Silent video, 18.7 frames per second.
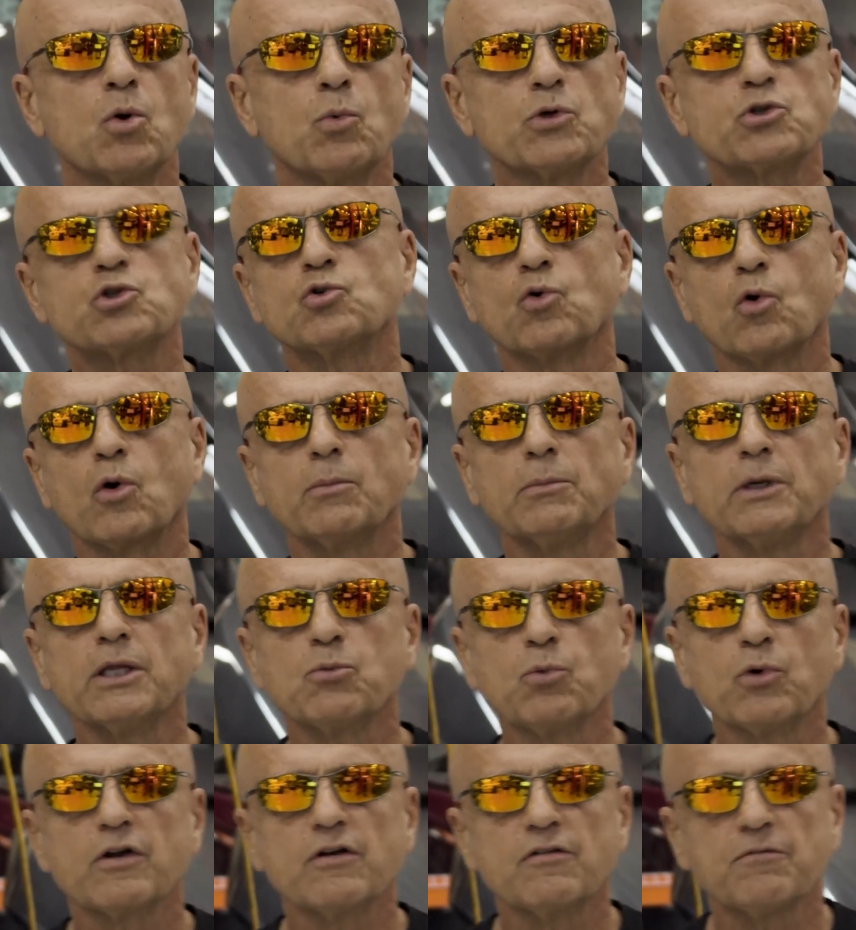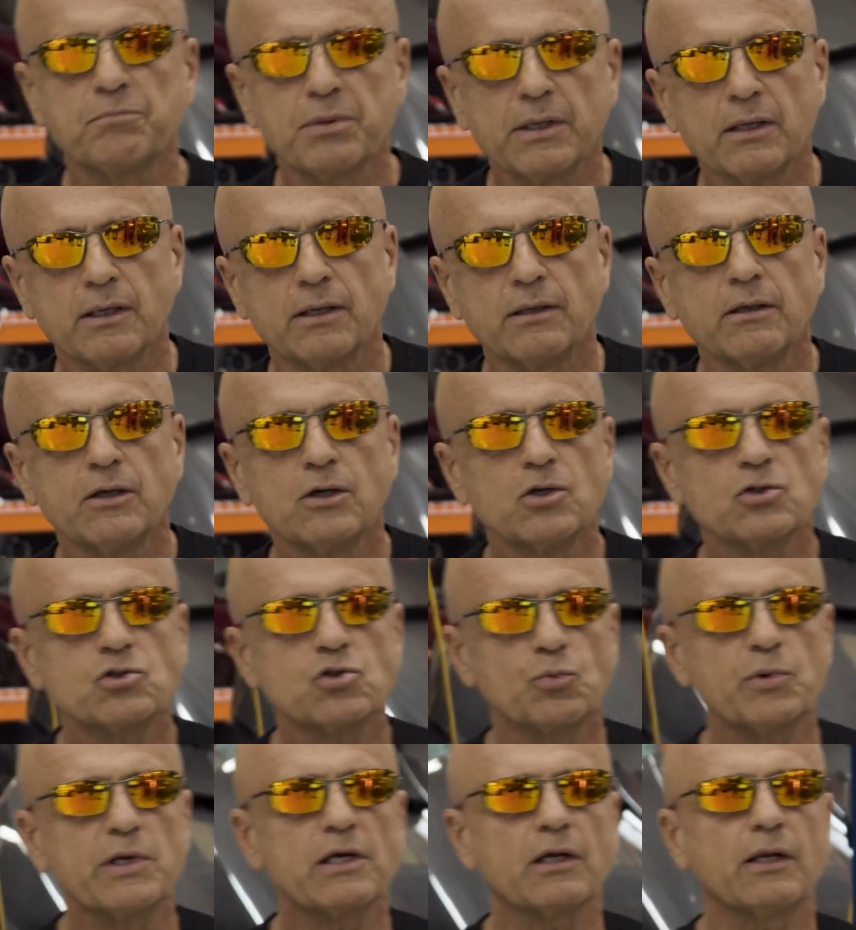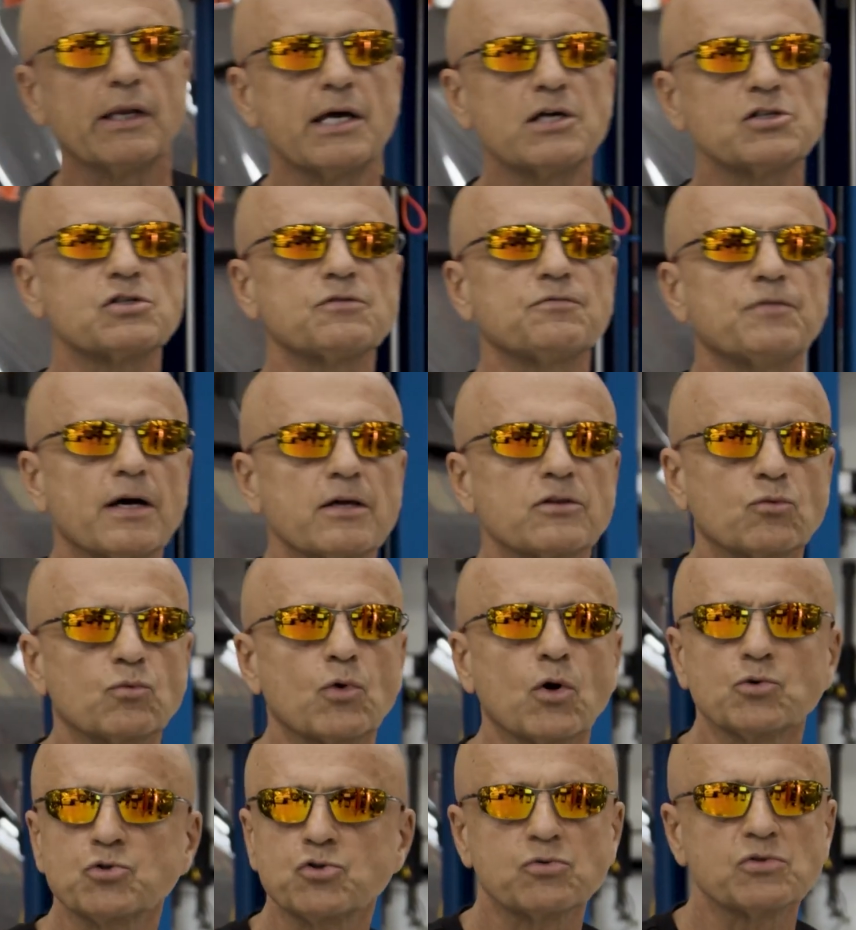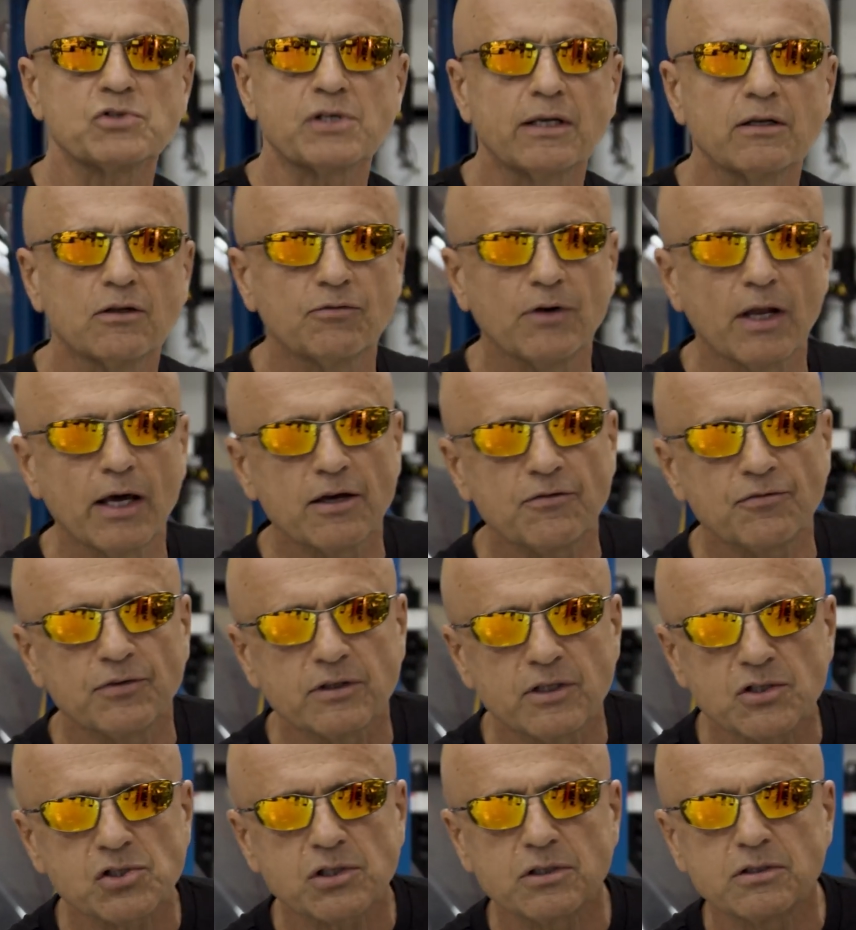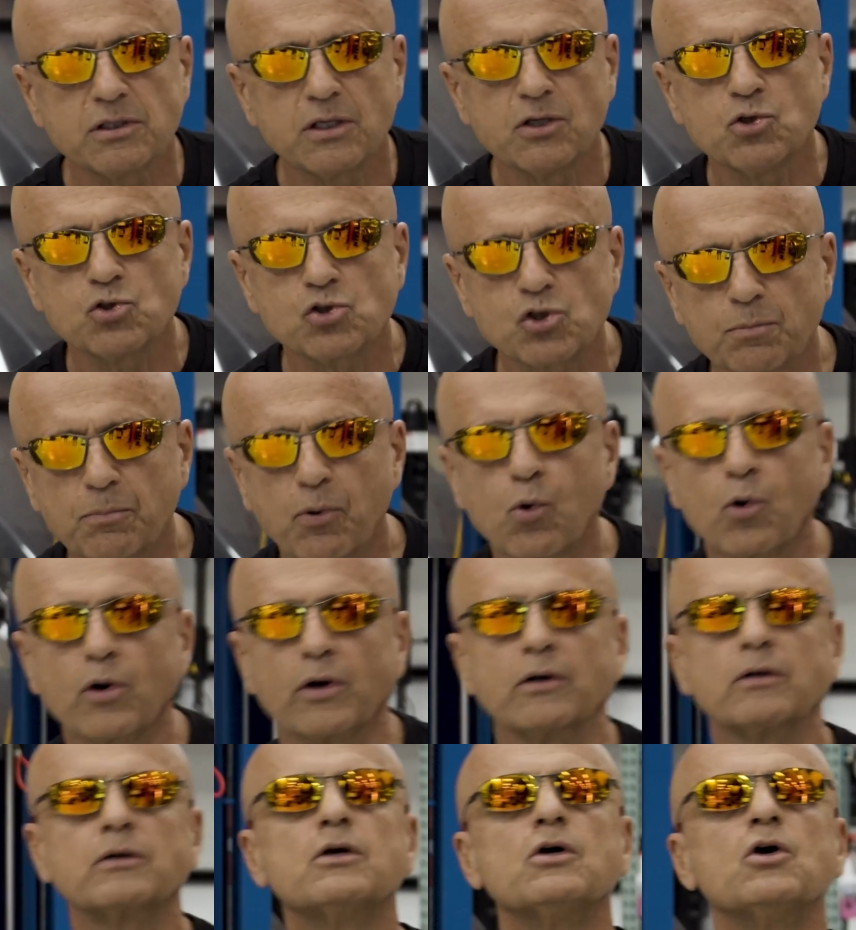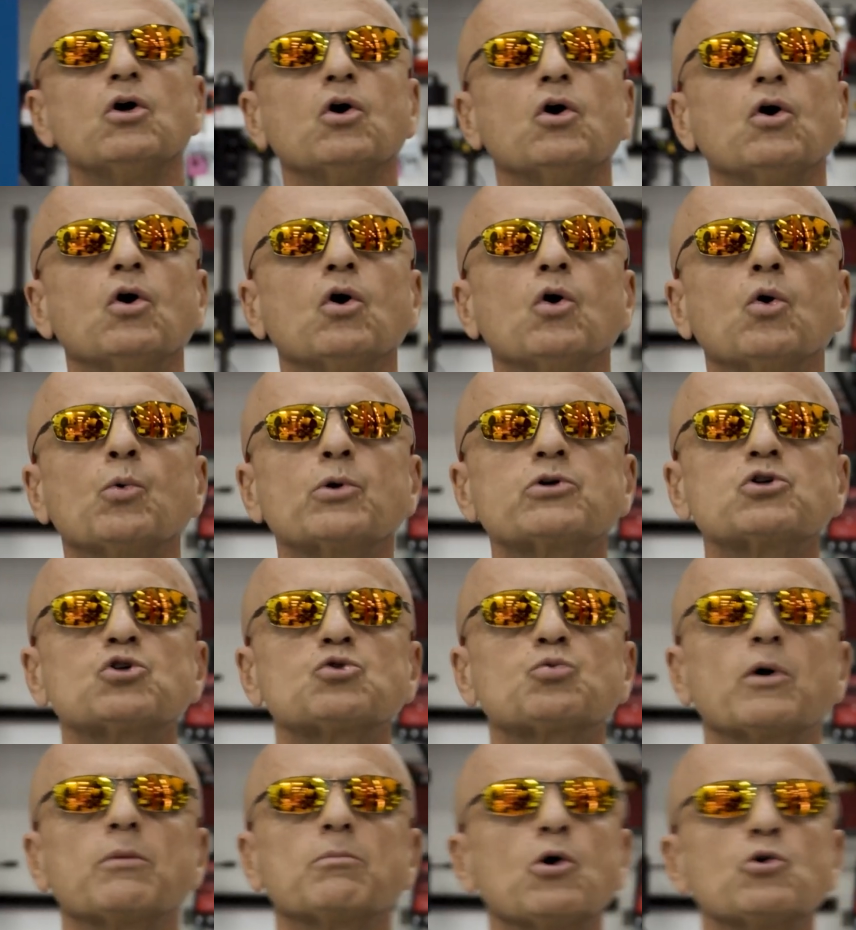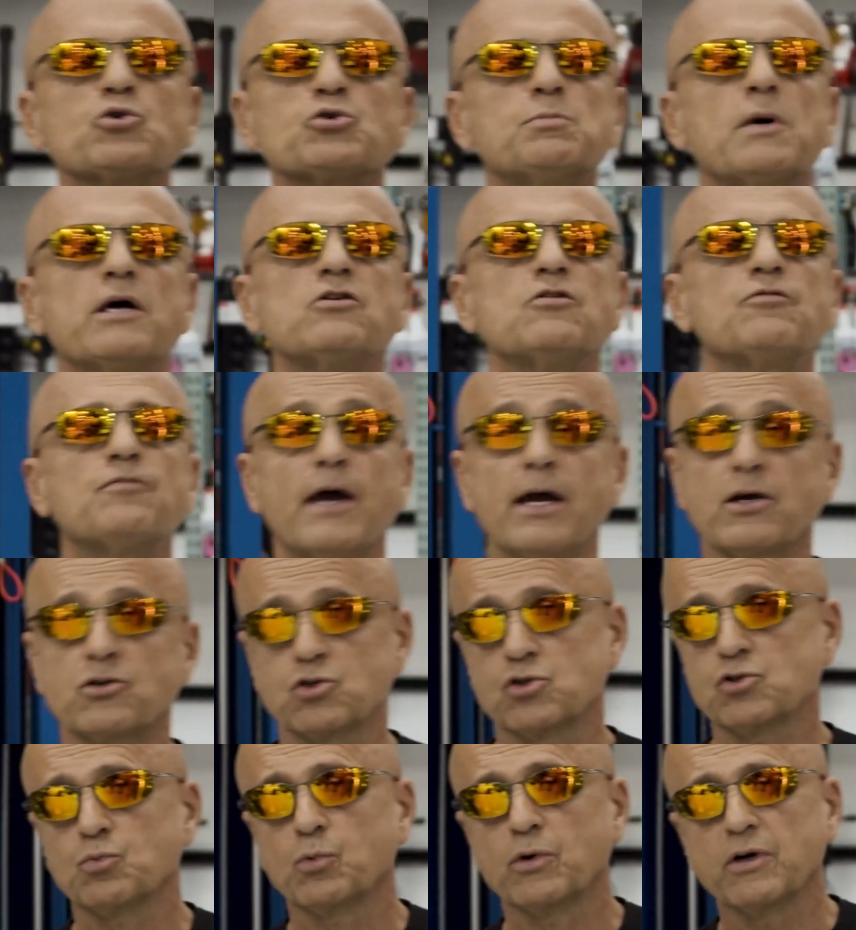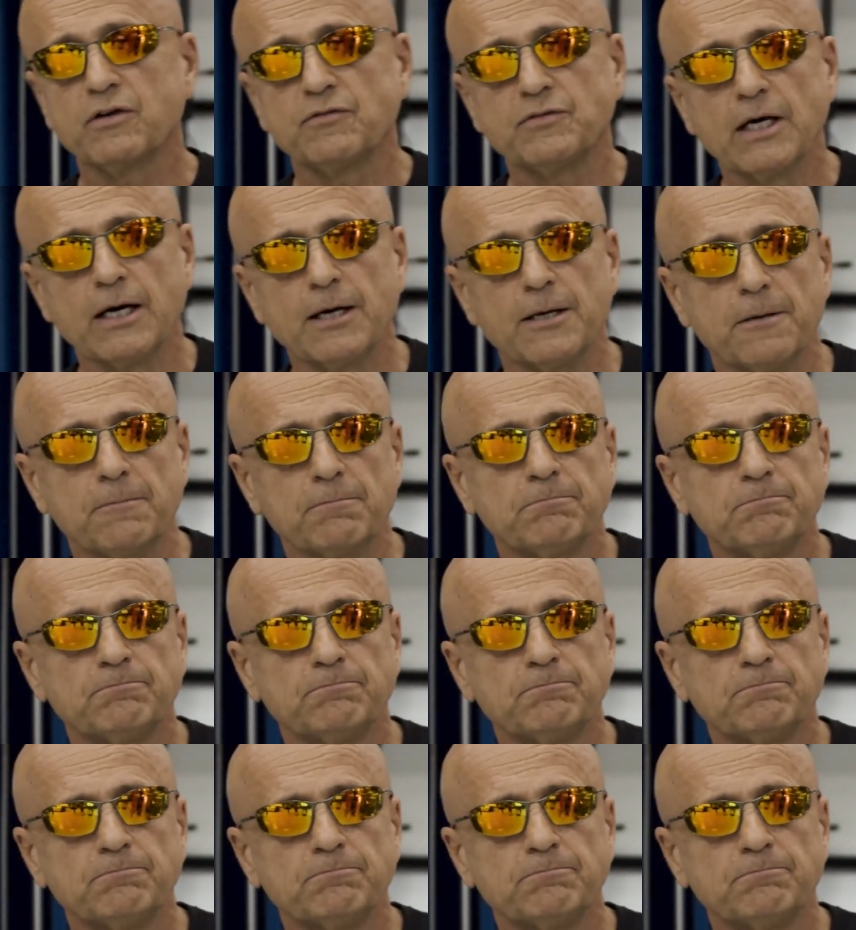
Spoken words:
which normally would have been to reclassify the Roadster as end of life and discontinue support, which is what most manufacturers would have done.